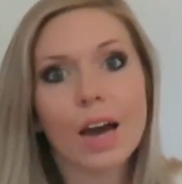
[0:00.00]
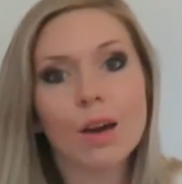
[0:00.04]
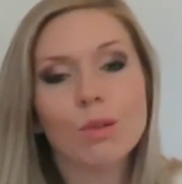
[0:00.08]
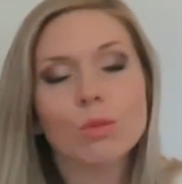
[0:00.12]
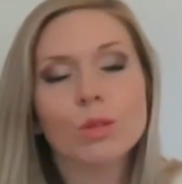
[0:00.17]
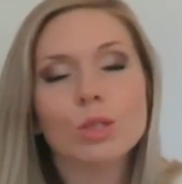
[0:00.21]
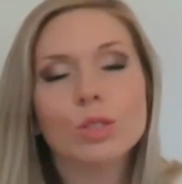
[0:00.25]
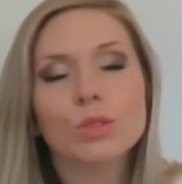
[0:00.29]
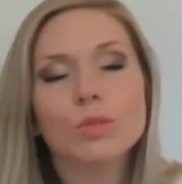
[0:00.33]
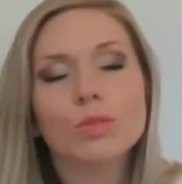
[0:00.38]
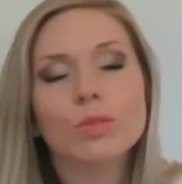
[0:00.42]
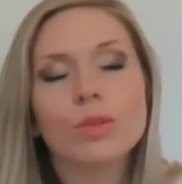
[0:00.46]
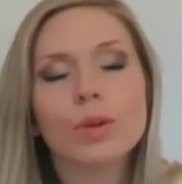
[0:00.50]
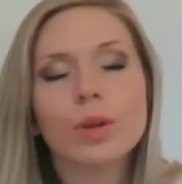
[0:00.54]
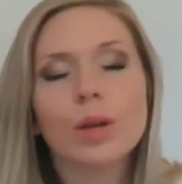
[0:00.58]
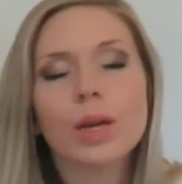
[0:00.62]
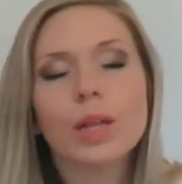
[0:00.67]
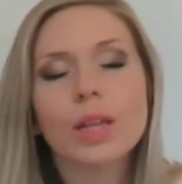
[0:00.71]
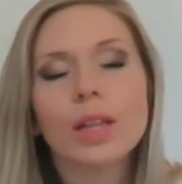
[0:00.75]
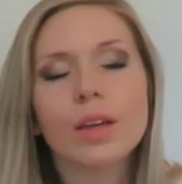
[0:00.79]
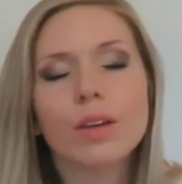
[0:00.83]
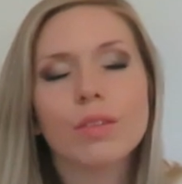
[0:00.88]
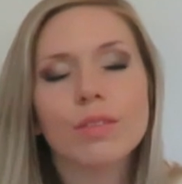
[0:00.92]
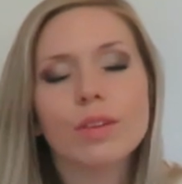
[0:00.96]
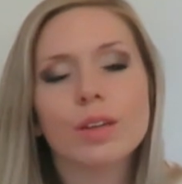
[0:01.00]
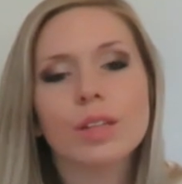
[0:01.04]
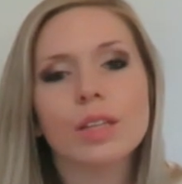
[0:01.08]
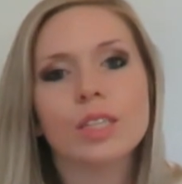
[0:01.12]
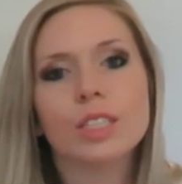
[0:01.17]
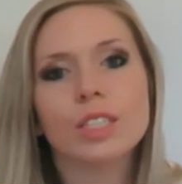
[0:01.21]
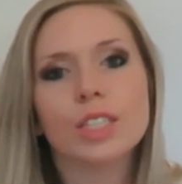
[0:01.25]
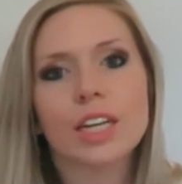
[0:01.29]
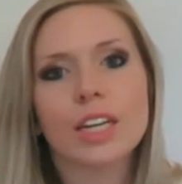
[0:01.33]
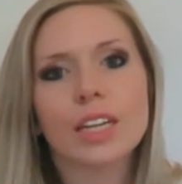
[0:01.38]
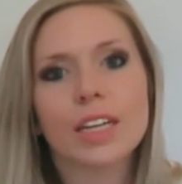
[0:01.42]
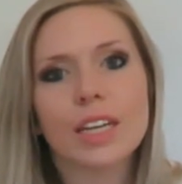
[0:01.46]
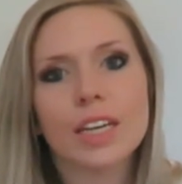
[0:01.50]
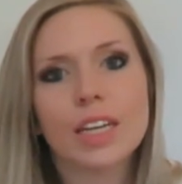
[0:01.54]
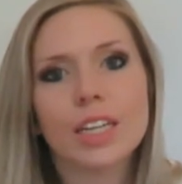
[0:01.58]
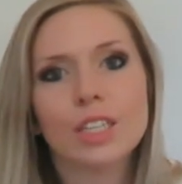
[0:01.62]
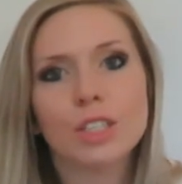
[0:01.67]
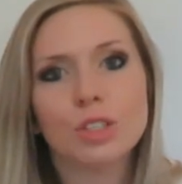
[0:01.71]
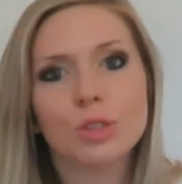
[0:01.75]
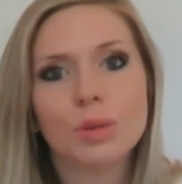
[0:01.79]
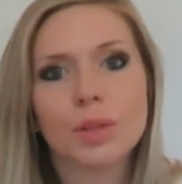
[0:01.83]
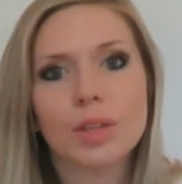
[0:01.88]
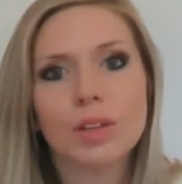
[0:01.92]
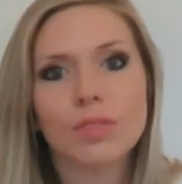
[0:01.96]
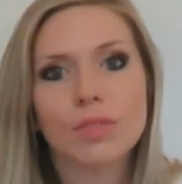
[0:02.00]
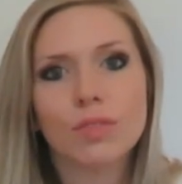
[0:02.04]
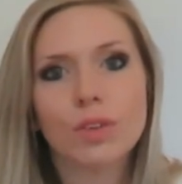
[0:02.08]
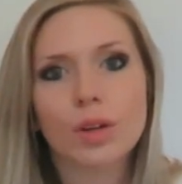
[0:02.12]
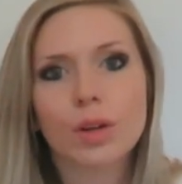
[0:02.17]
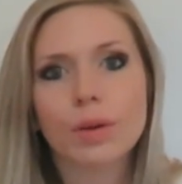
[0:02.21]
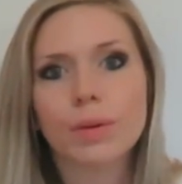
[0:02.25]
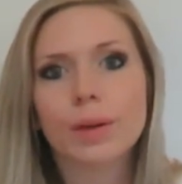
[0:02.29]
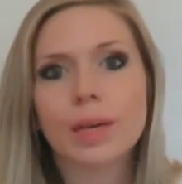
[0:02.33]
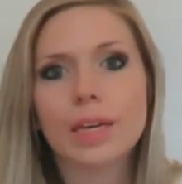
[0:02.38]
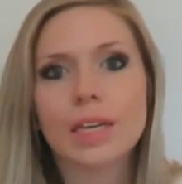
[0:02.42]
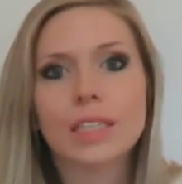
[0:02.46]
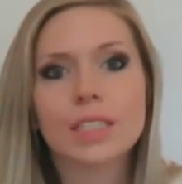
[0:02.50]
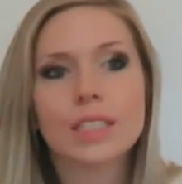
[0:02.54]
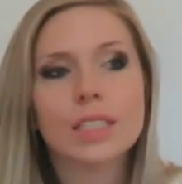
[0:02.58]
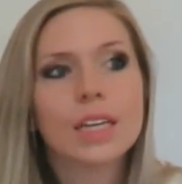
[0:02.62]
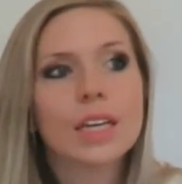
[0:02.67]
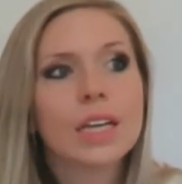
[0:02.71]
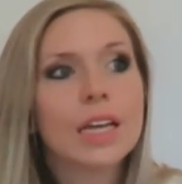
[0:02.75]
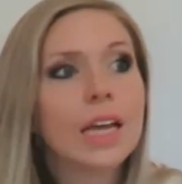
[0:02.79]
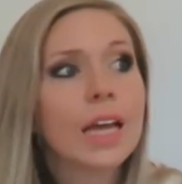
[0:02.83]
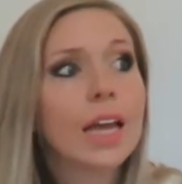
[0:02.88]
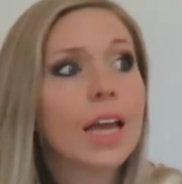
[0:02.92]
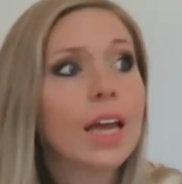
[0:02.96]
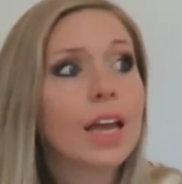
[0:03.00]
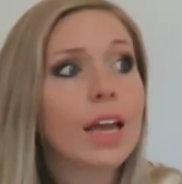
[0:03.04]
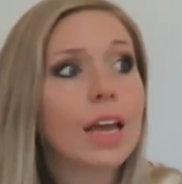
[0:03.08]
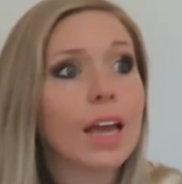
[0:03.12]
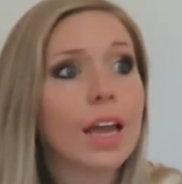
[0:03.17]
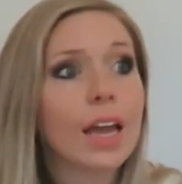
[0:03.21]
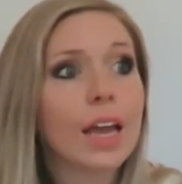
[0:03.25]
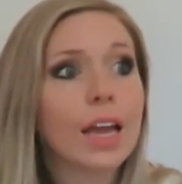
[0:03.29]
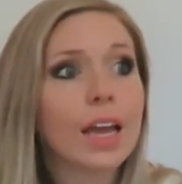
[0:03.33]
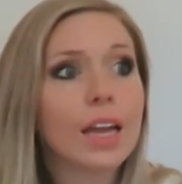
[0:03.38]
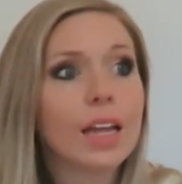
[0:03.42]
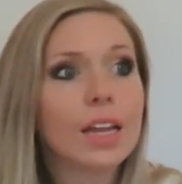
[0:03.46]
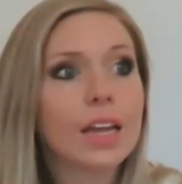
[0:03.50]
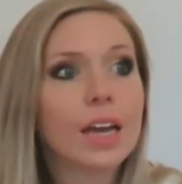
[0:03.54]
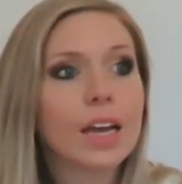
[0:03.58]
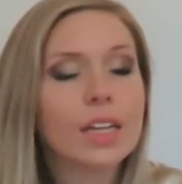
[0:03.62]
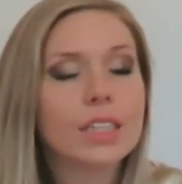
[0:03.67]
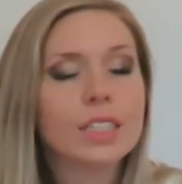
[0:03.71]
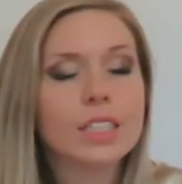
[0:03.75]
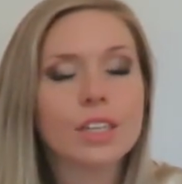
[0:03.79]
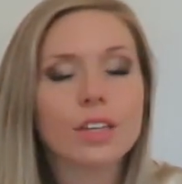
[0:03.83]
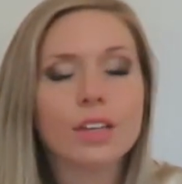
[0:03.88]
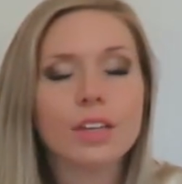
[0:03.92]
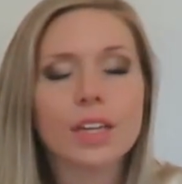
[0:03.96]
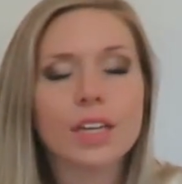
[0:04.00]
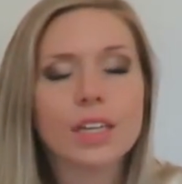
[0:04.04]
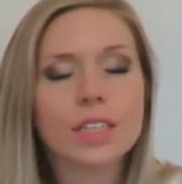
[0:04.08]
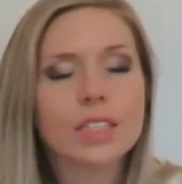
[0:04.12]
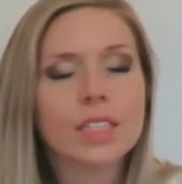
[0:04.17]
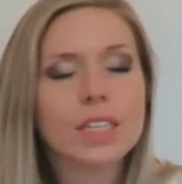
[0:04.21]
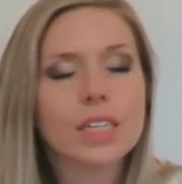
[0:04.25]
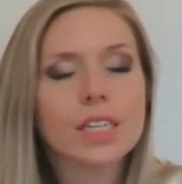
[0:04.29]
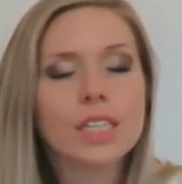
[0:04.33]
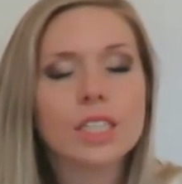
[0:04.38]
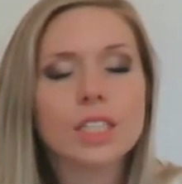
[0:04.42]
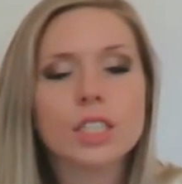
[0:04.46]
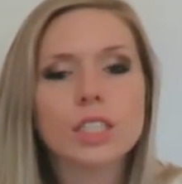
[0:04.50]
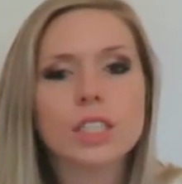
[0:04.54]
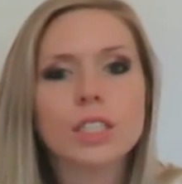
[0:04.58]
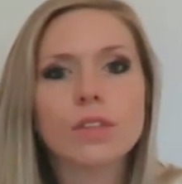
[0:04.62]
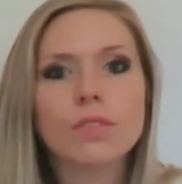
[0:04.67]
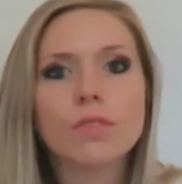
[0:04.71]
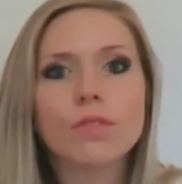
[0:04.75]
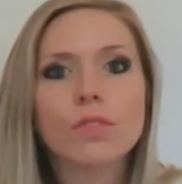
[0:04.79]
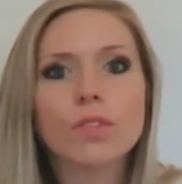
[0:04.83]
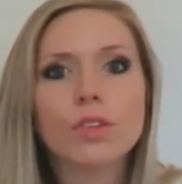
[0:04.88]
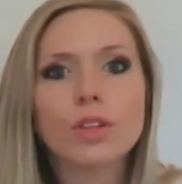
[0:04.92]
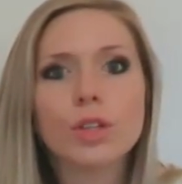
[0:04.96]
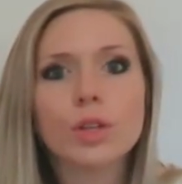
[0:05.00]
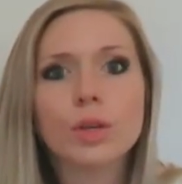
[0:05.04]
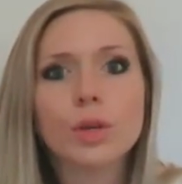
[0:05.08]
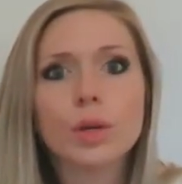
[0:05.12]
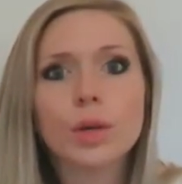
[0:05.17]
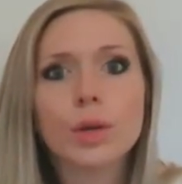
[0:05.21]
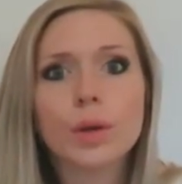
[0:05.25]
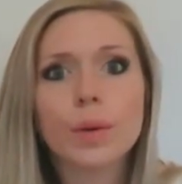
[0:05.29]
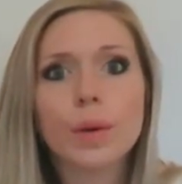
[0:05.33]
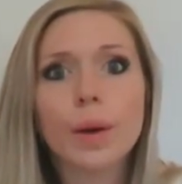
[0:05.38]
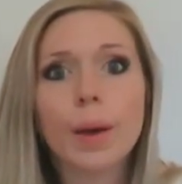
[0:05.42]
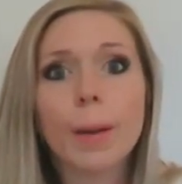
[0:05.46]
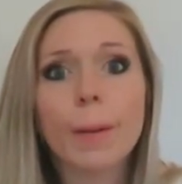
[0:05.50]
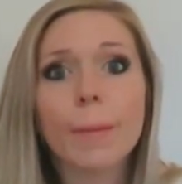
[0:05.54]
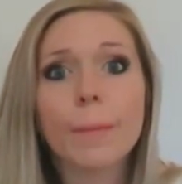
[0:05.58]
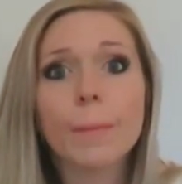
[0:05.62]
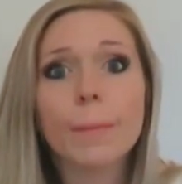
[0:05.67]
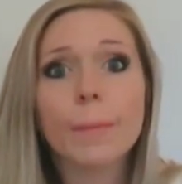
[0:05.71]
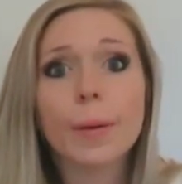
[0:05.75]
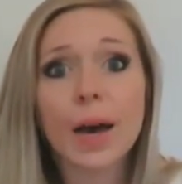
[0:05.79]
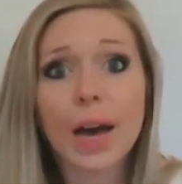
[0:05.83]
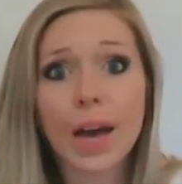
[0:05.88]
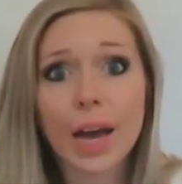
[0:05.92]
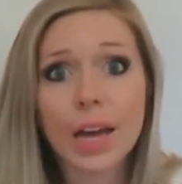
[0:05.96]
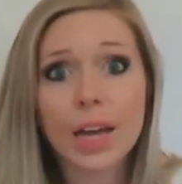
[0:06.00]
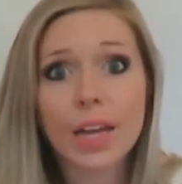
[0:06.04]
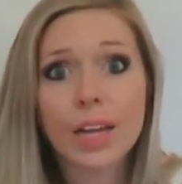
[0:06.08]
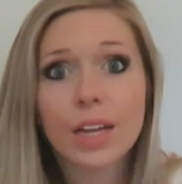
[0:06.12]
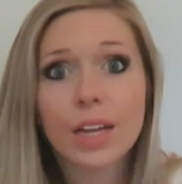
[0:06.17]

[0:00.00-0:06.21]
I was really trying to get to 24 weeks, and I tell you guys, it flew by.